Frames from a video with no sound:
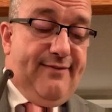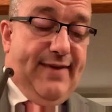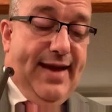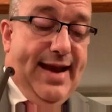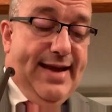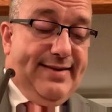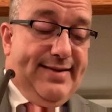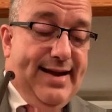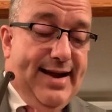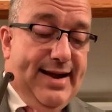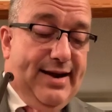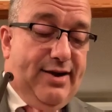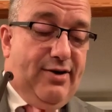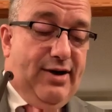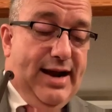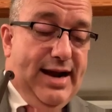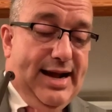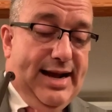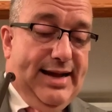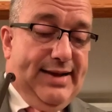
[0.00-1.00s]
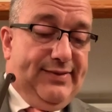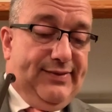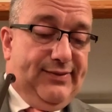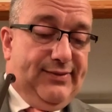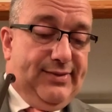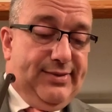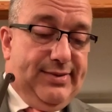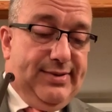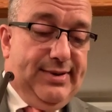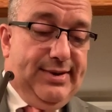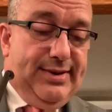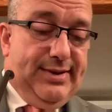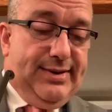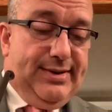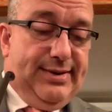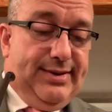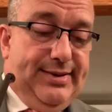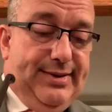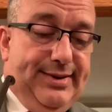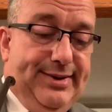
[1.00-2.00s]
of Antichrist,
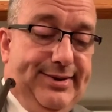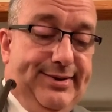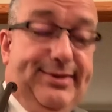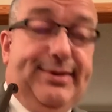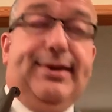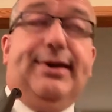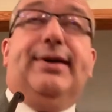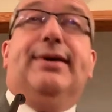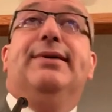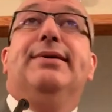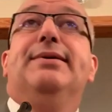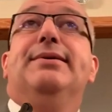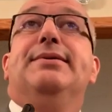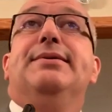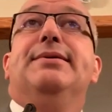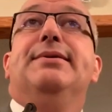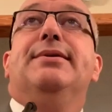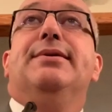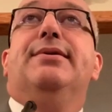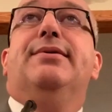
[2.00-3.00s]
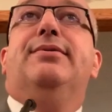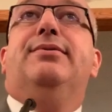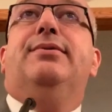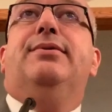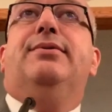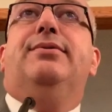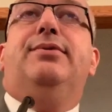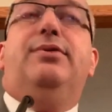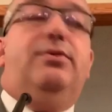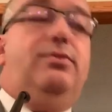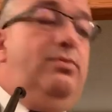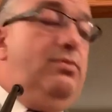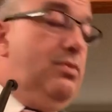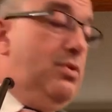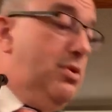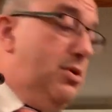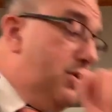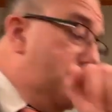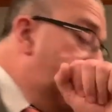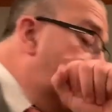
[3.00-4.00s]
you
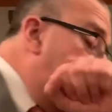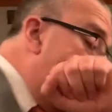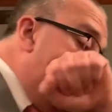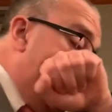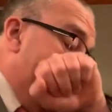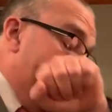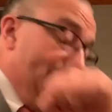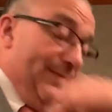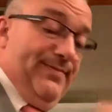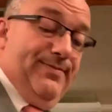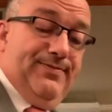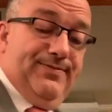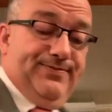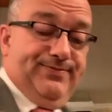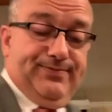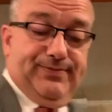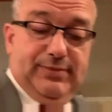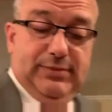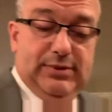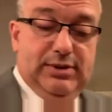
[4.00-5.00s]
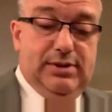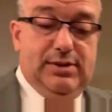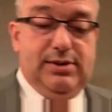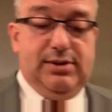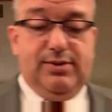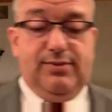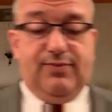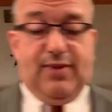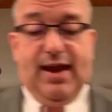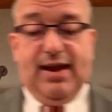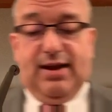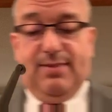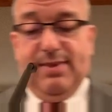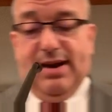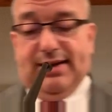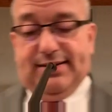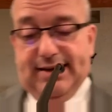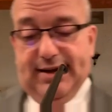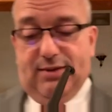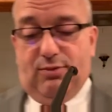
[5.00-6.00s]
think
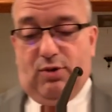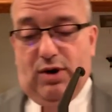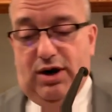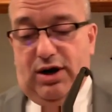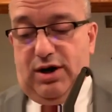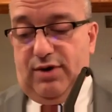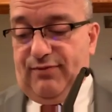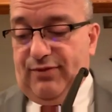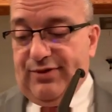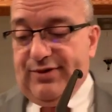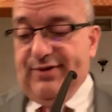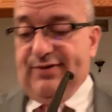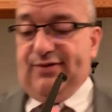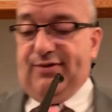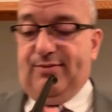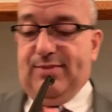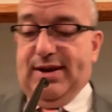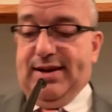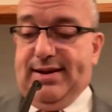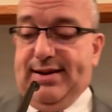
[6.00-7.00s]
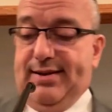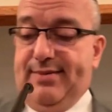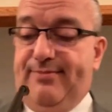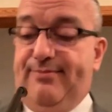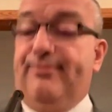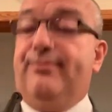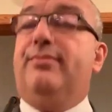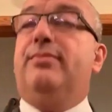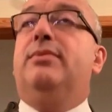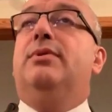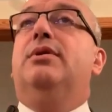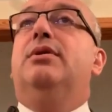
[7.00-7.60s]
about that word for just a minute,